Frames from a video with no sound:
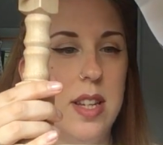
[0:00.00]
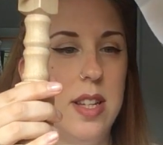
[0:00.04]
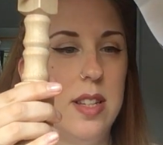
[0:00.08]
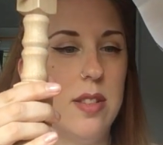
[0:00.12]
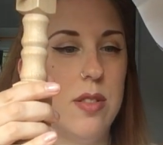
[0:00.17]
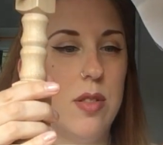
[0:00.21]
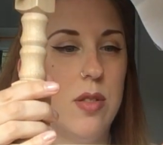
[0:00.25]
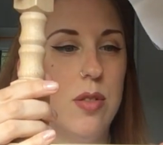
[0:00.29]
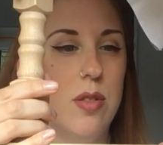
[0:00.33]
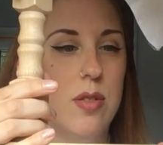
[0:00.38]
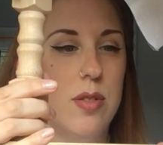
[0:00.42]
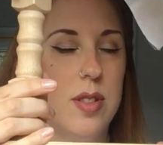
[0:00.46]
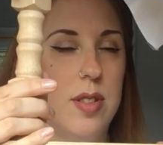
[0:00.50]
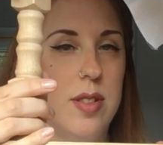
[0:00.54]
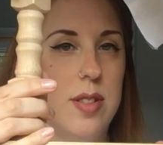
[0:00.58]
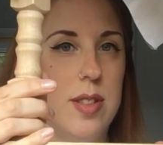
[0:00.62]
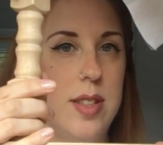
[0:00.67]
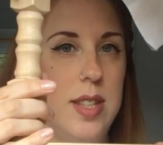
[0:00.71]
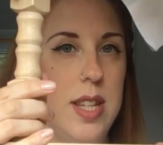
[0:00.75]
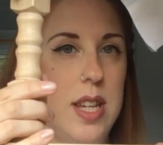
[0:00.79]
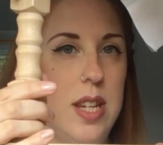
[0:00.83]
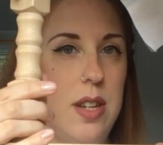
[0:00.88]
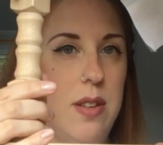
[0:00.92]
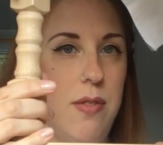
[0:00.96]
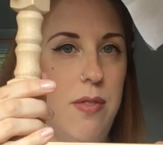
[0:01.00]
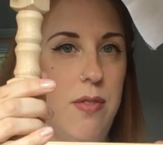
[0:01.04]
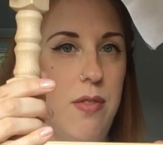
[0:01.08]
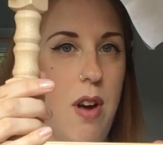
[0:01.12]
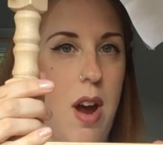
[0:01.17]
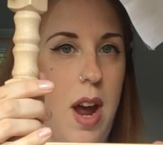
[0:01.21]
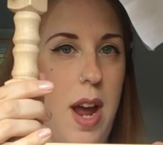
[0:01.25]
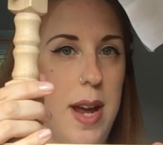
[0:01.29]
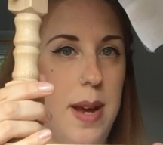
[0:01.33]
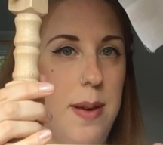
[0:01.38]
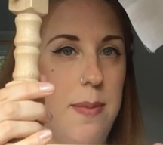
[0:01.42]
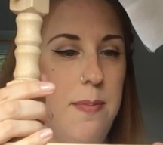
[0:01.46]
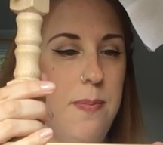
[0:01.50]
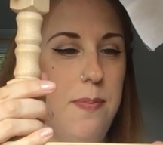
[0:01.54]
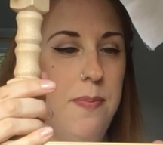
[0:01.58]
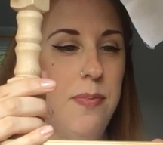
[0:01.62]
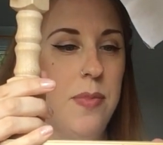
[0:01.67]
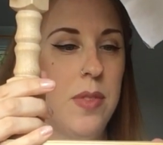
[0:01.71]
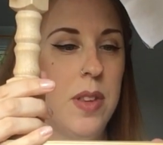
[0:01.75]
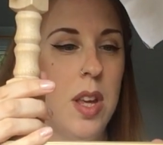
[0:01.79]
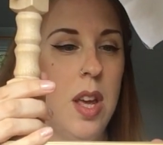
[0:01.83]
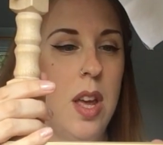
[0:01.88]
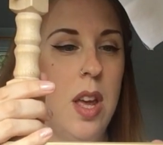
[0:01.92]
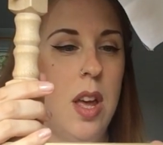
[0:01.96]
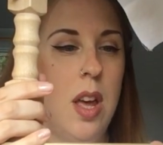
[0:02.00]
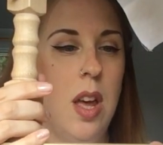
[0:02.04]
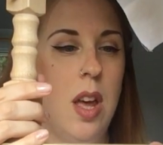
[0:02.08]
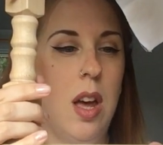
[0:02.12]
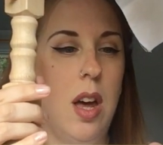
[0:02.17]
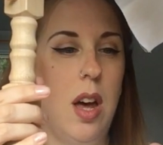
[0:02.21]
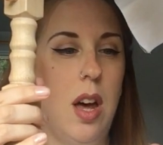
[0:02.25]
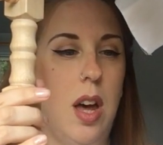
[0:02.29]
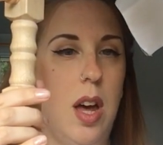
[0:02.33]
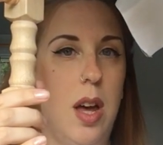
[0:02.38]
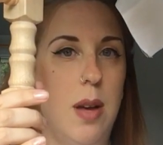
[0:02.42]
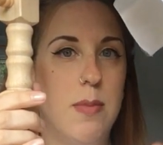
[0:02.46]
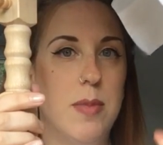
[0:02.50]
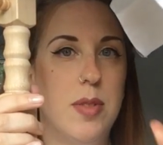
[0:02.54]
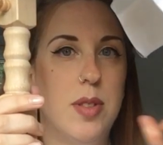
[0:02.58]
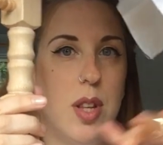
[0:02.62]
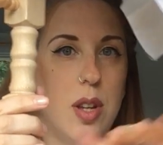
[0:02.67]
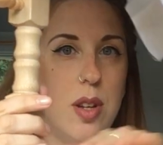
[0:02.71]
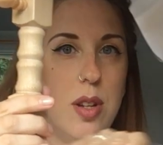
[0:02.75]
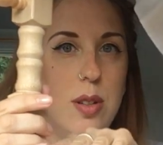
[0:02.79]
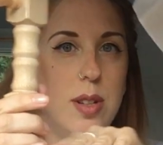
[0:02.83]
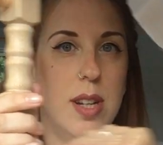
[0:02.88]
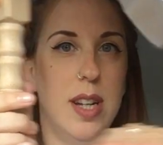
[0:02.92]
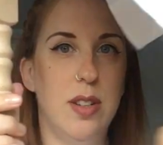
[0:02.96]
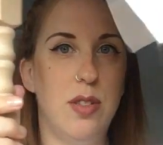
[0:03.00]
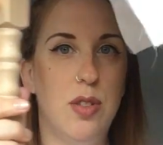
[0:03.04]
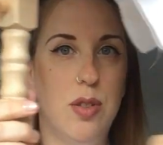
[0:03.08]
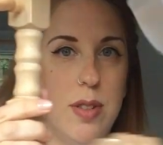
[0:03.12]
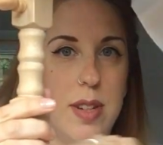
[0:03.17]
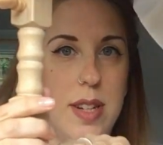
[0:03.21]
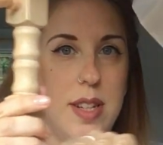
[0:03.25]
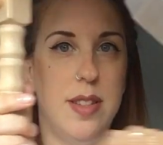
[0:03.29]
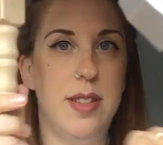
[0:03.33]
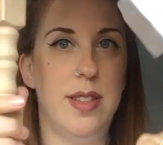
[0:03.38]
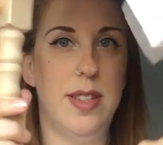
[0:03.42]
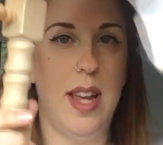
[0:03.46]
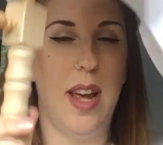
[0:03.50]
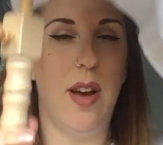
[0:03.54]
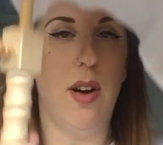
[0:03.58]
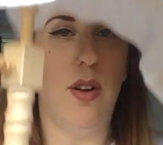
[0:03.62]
is called a seat frame. So you literally sit